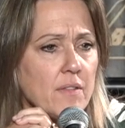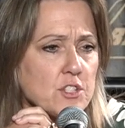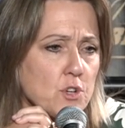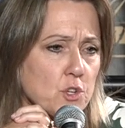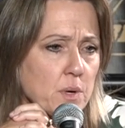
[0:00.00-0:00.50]

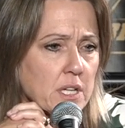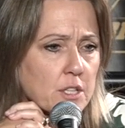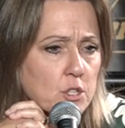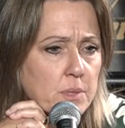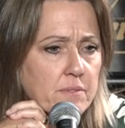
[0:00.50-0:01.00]
They started running
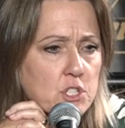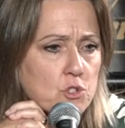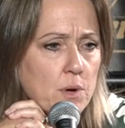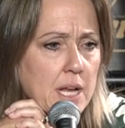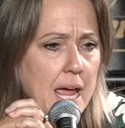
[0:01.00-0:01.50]
a little bit of a
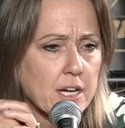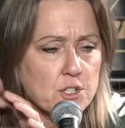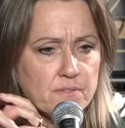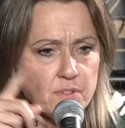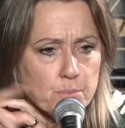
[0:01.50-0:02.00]
screen
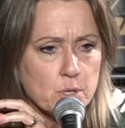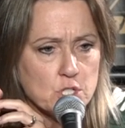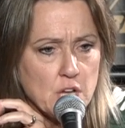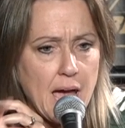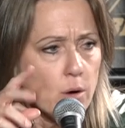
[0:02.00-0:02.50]
action from
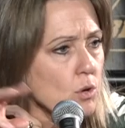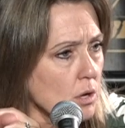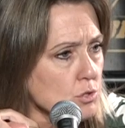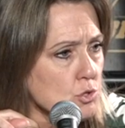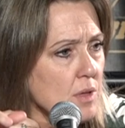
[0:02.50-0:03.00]
Birch out
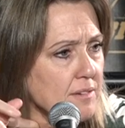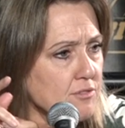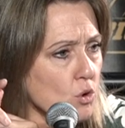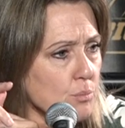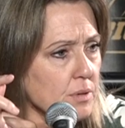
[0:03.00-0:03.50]
onto that
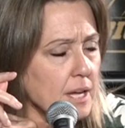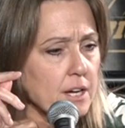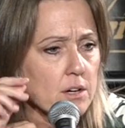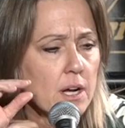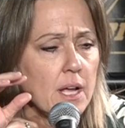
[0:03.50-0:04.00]
four
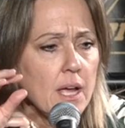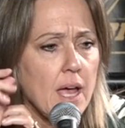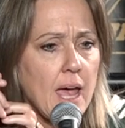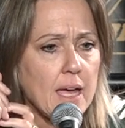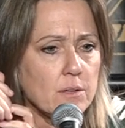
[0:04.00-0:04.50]
player,
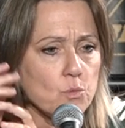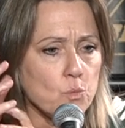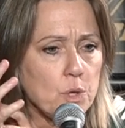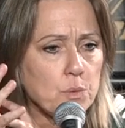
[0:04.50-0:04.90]
and we